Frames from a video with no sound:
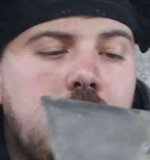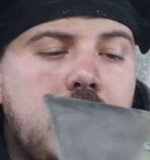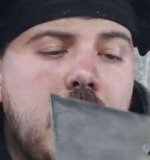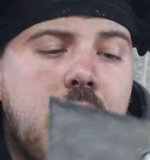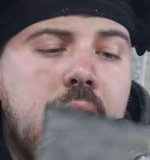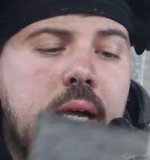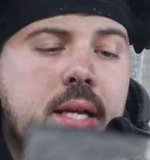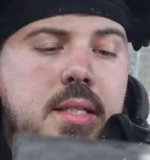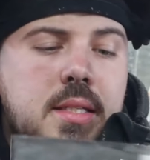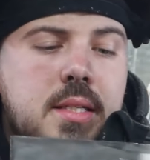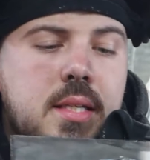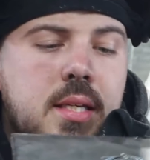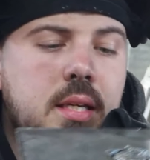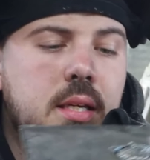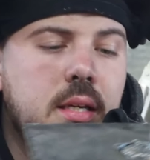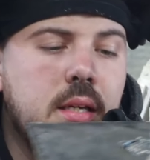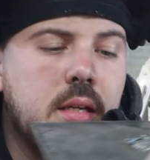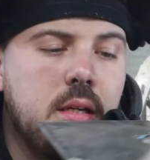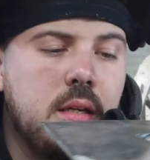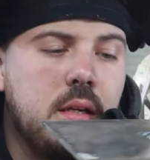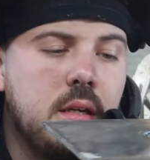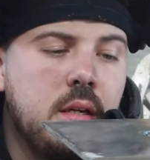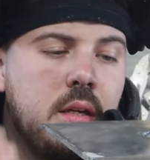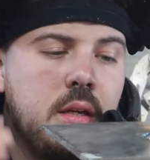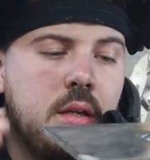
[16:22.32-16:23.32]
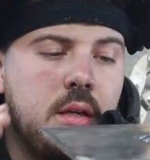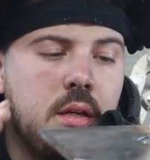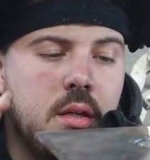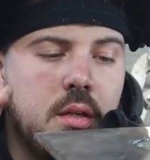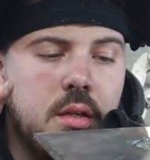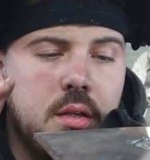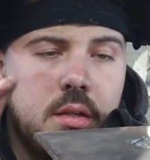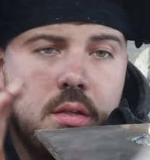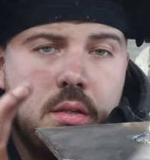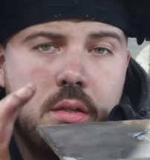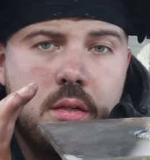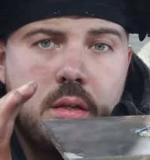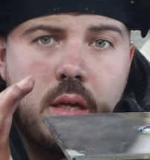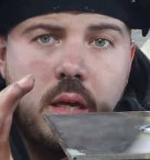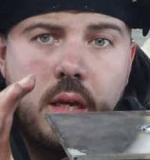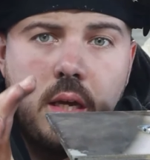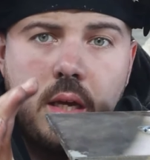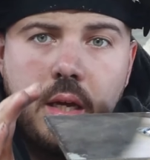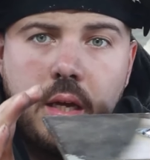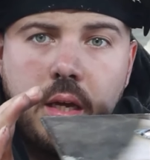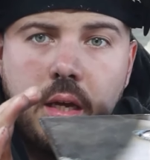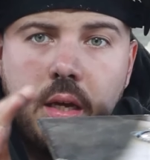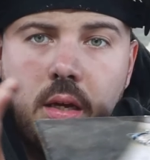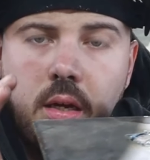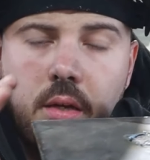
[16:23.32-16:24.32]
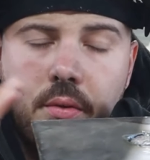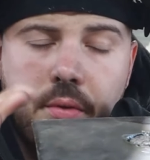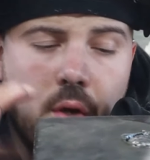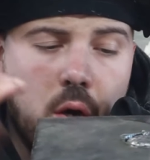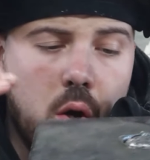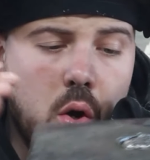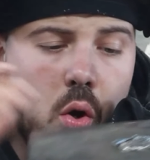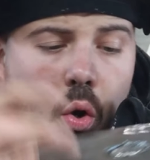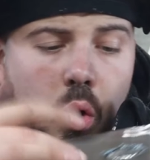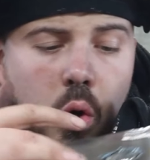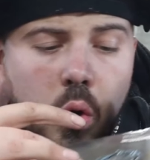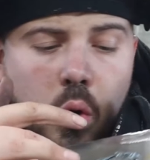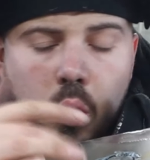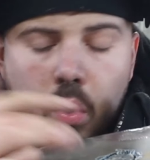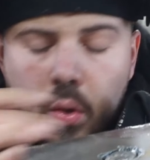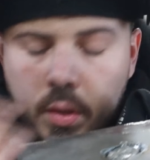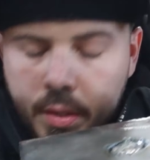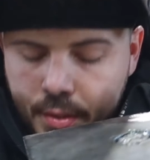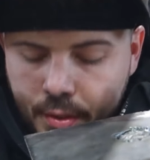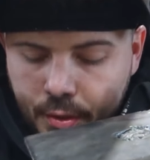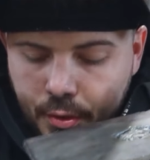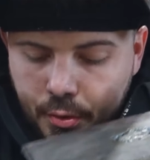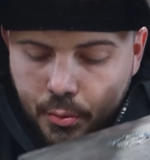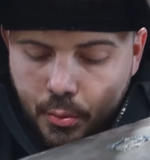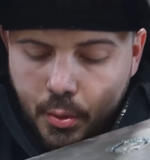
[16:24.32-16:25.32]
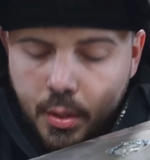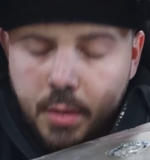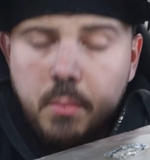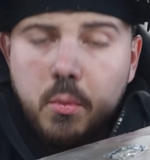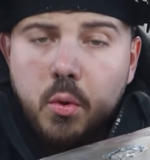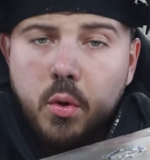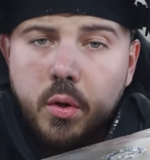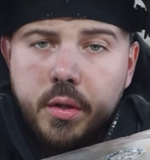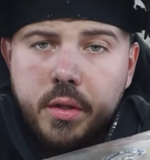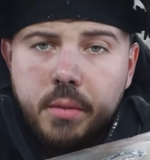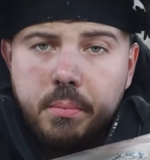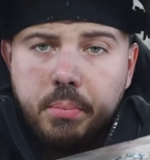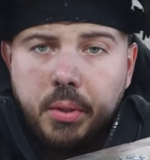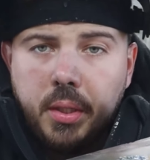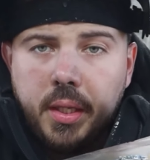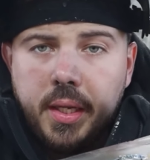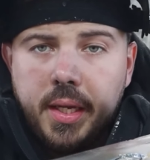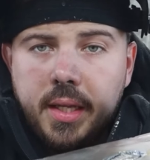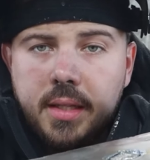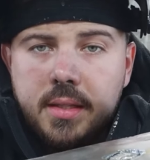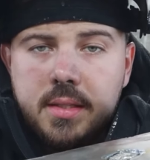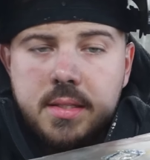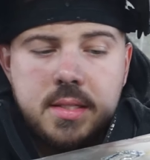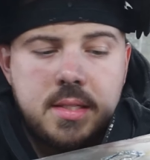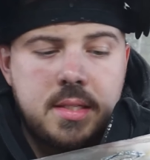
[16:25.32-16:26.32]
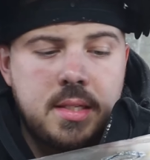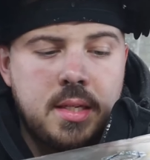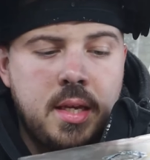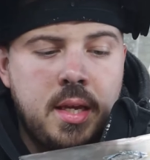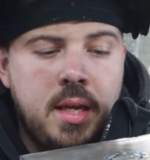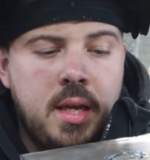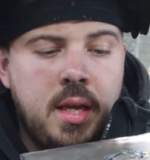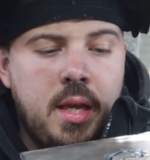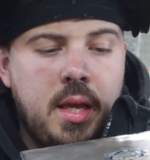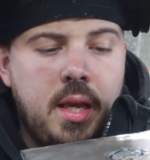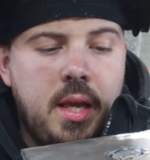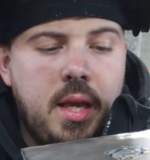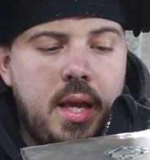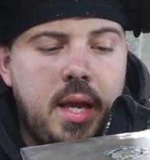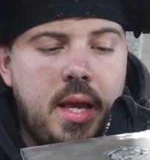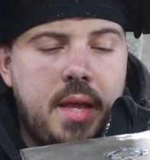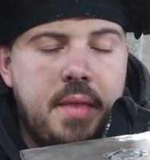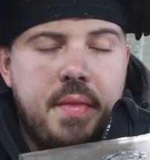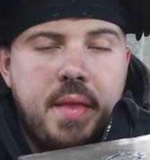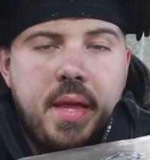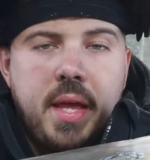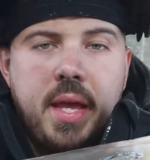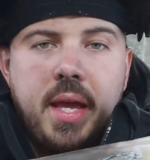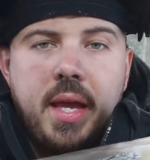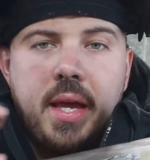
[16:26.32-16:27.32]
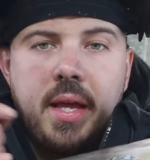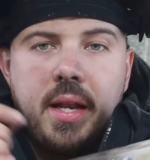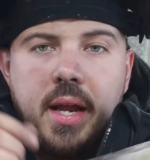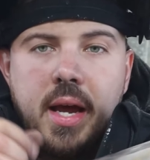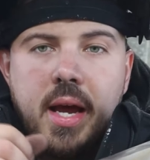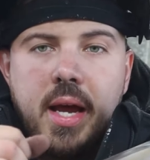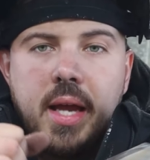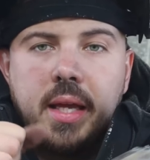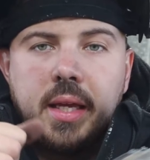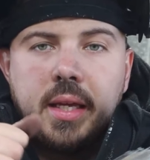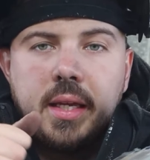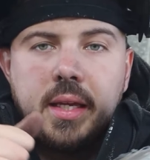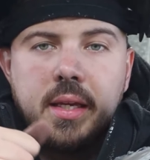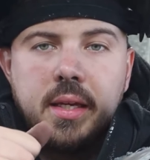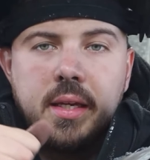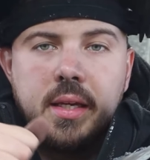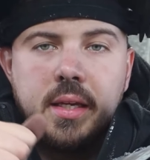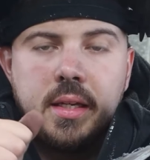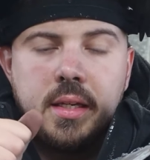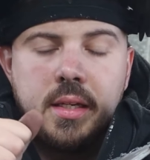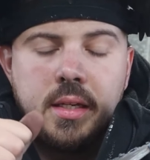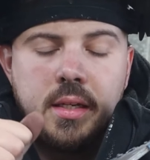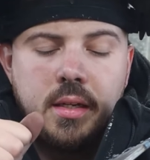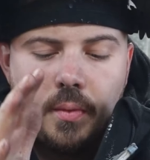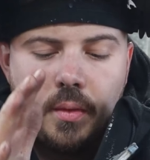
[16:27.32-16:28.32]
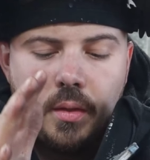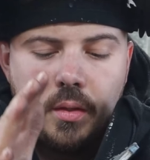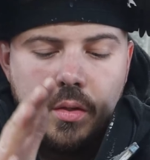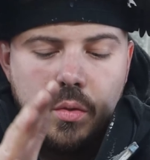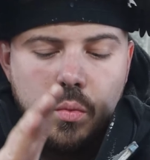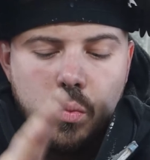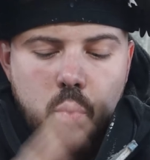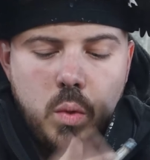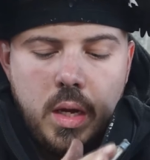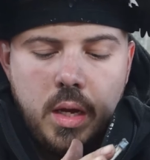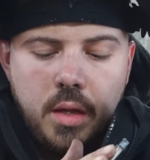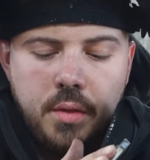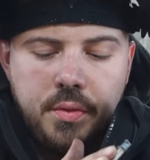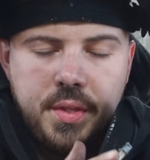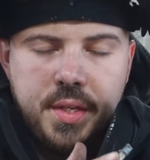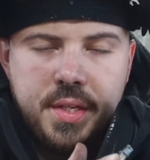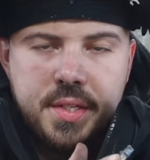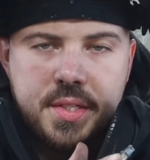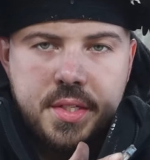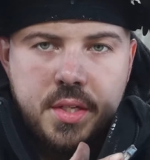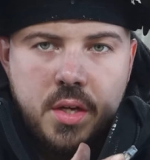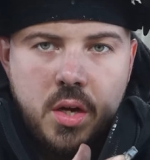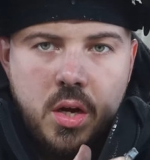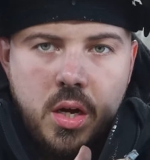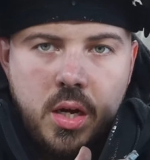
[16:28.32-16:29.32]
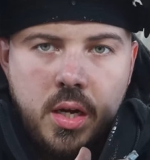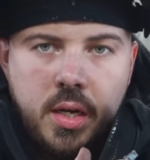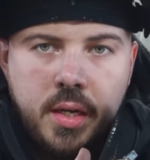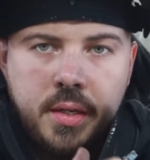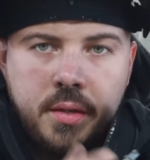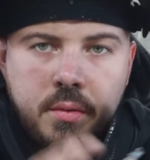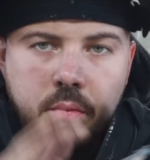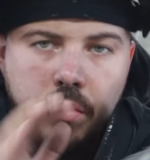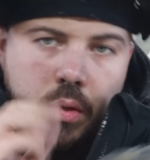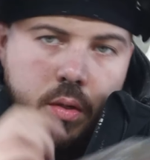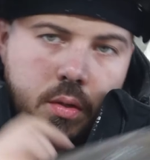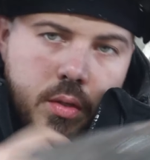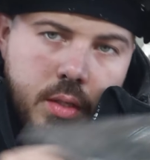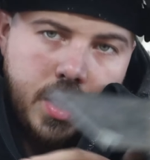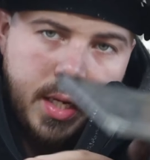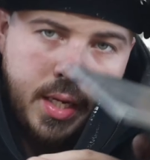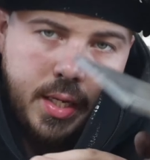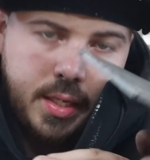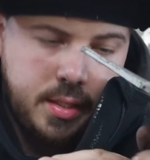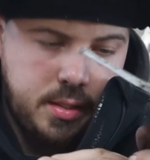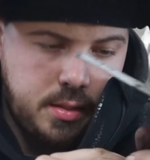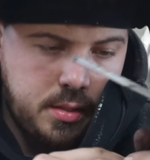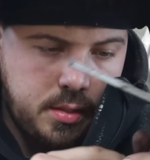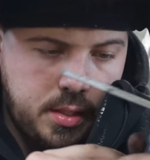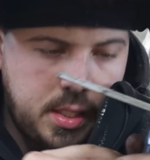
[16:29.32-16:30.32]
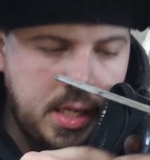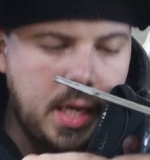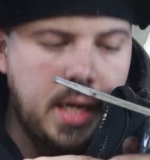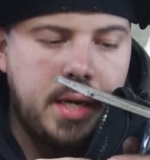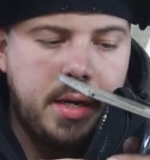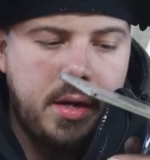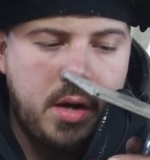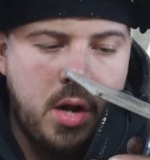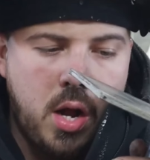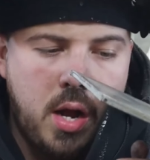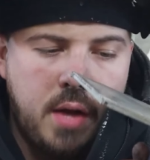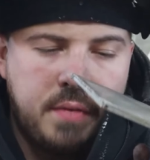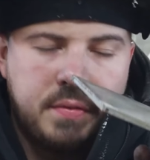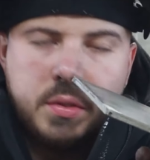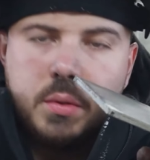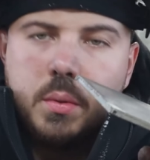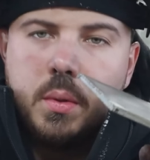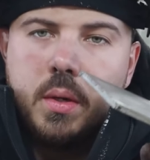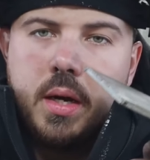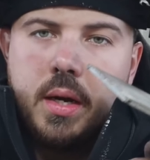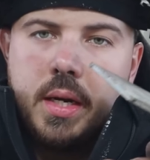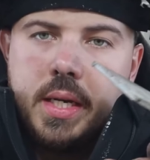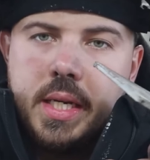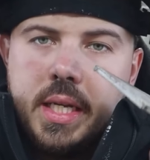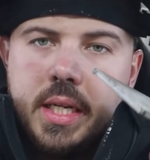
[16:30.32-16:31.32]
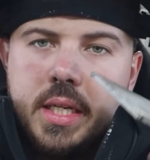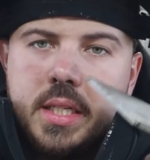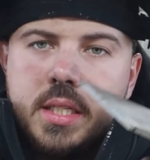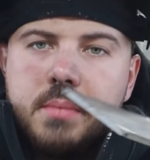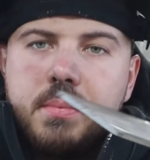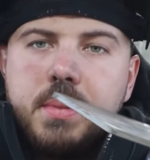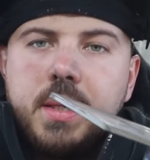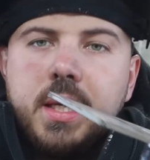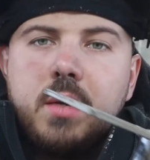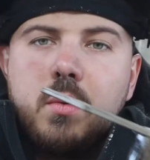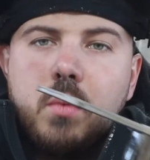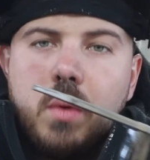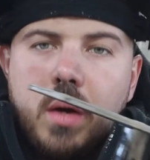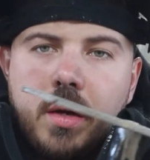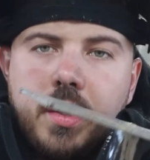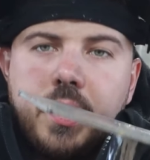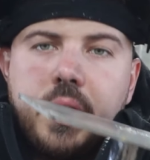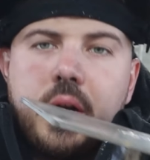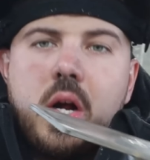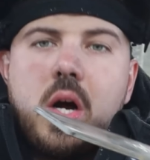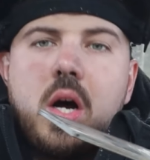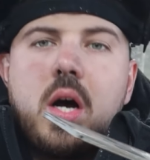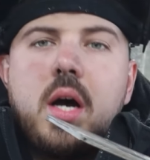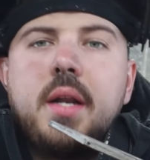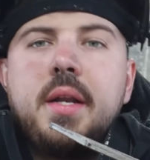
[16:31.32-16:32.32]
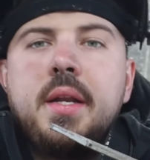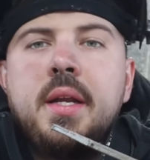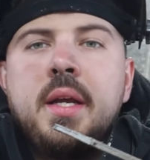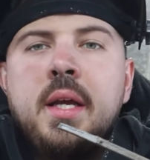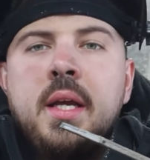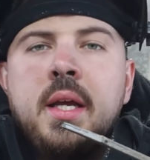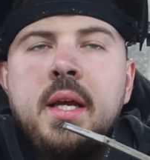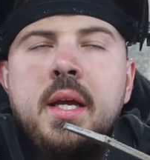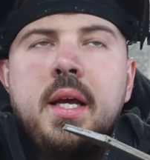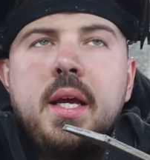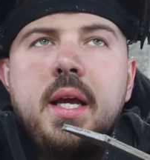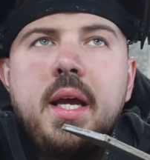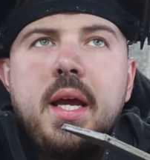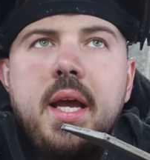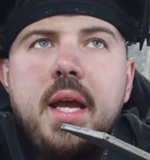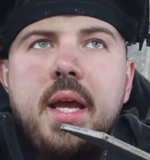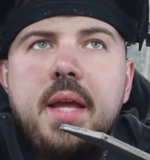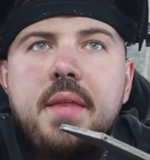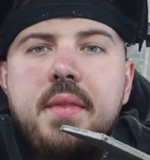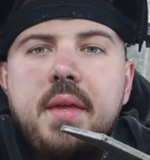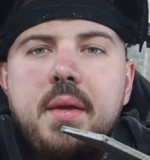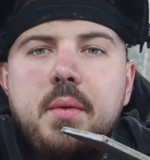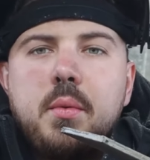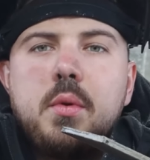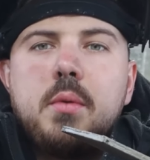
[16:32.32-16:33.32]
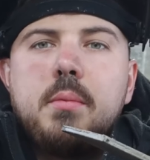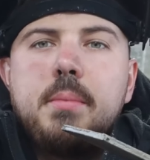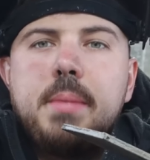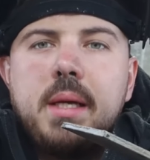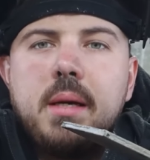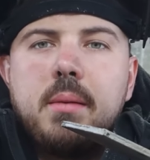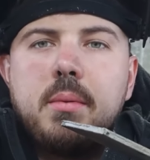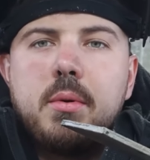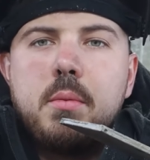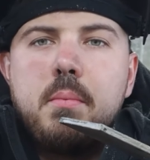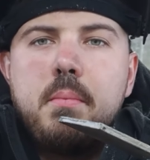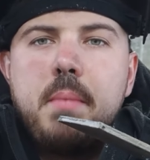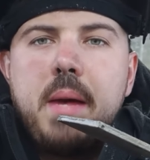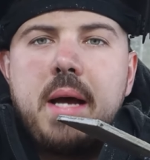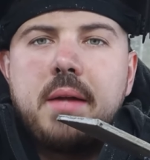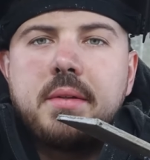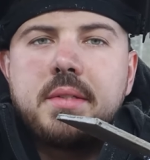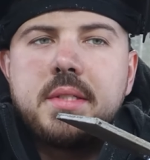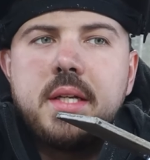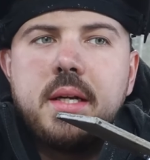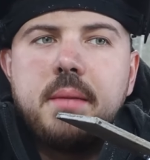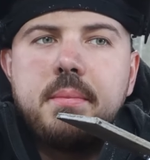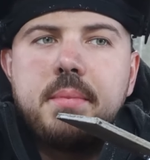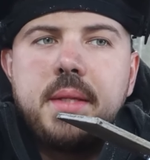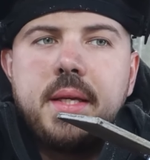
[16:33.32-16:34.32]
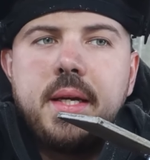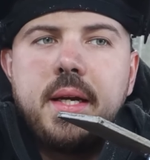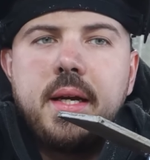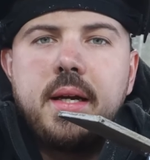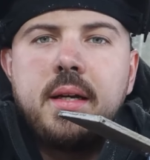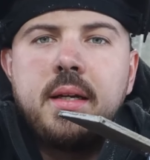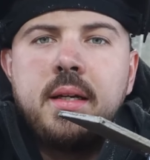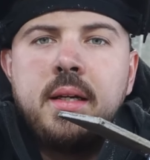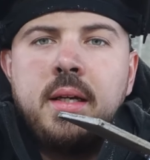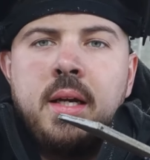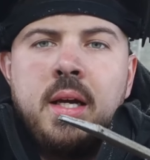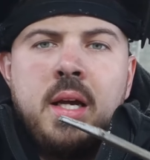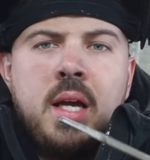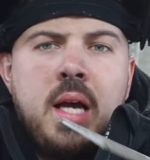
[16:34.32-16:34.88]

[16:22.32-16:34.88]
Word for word: cut uh, the hole in three more of the plates and then I can weld this on, well, cut, cut it off to where I need it to be, weld it on, and then we'll be able to mount it up there.